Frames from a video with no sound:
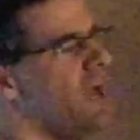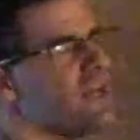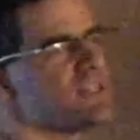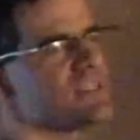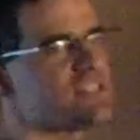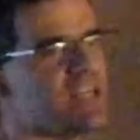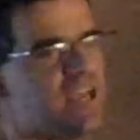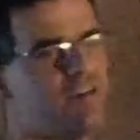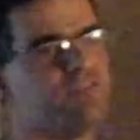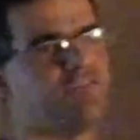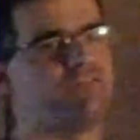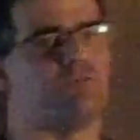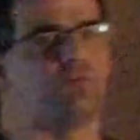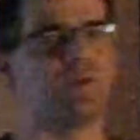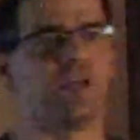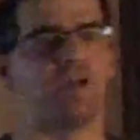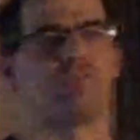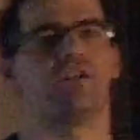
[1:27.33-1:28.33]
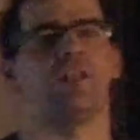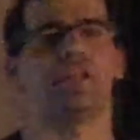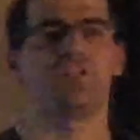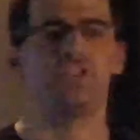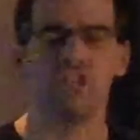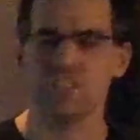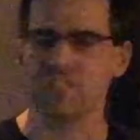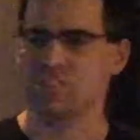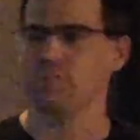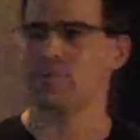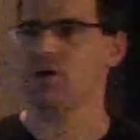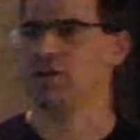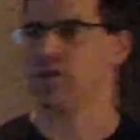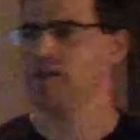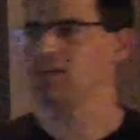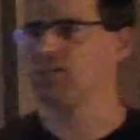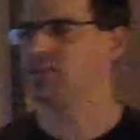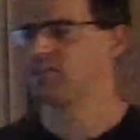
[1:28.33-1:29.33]
Ceph, whatever. Just about
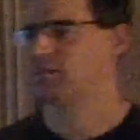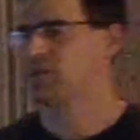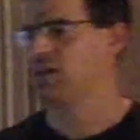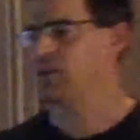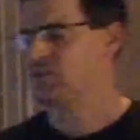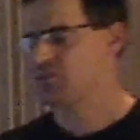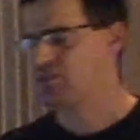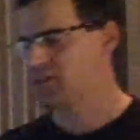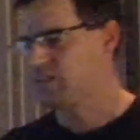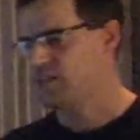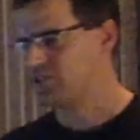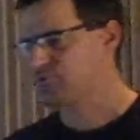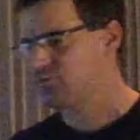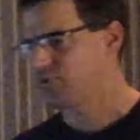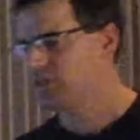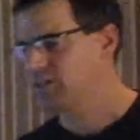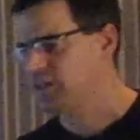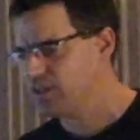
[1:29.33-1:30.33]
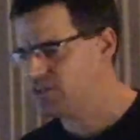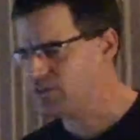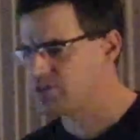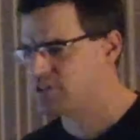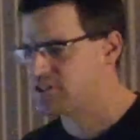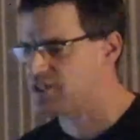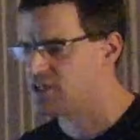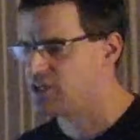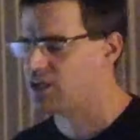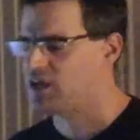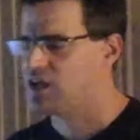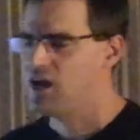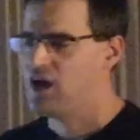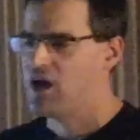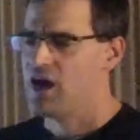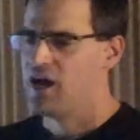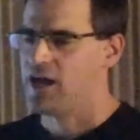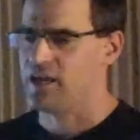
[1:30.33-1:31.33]
any technology that's really interesting
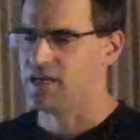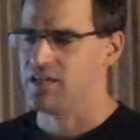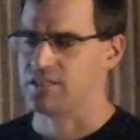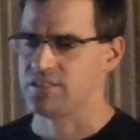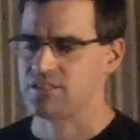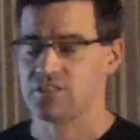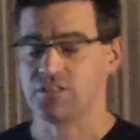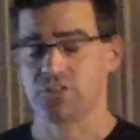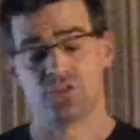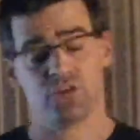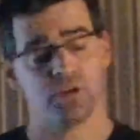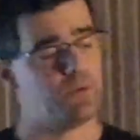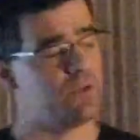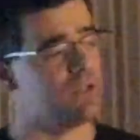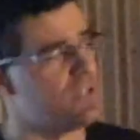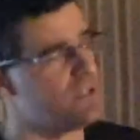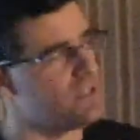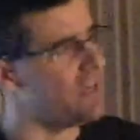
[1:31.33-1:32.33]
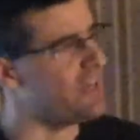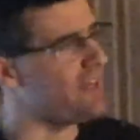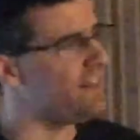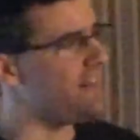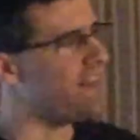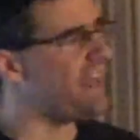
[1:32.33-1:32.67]
is distributed, and